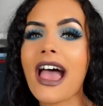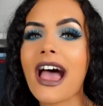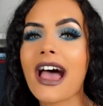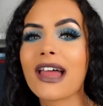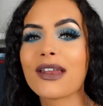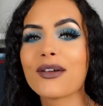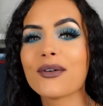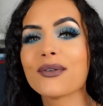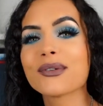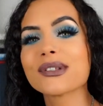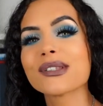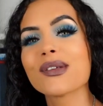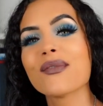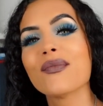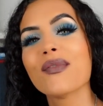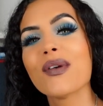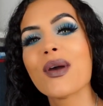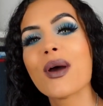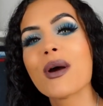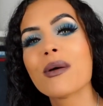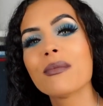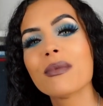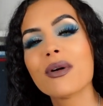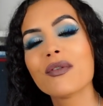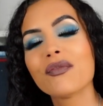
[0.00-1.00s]
and I also
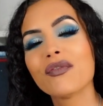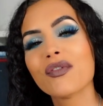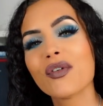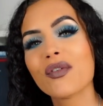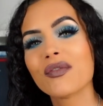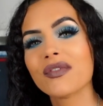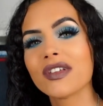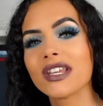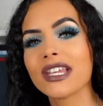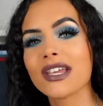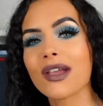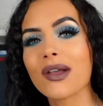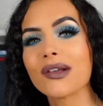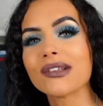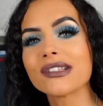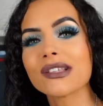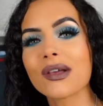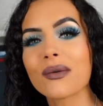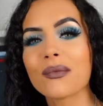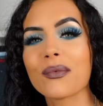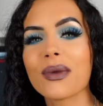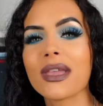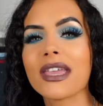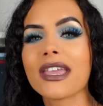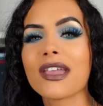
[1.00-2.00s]
film 4 videos
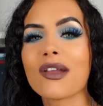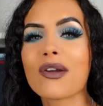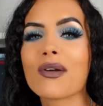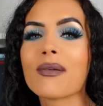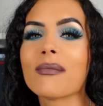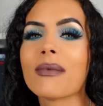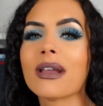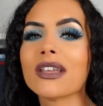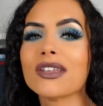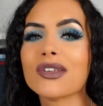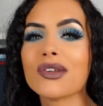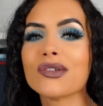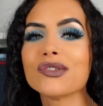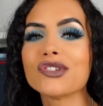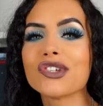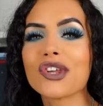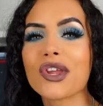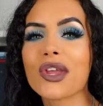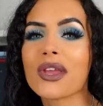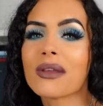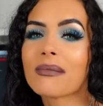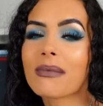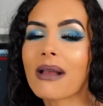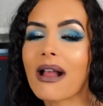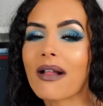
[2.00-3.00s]
a week here on my
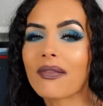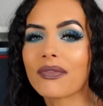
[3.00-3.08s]
YouTube,